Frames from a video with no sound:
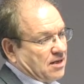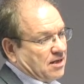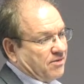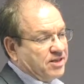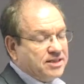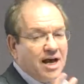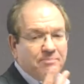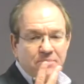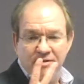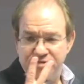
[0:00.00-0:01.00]
of the
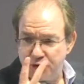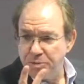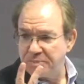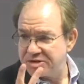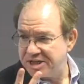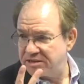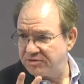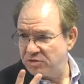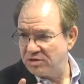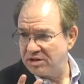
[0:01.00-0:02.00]
top of 2% of
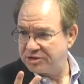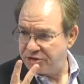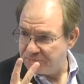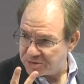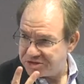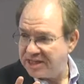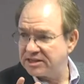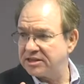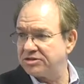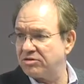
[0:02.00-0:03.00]
the world. 2%
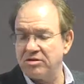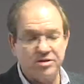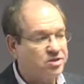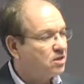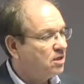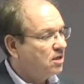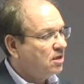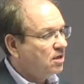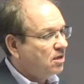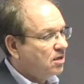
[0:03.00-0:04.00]
controls
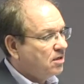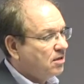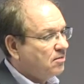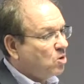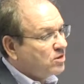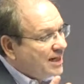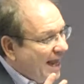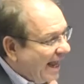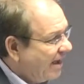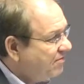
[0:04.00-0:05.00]
more than
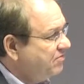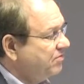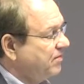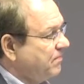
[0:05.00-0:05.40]
half.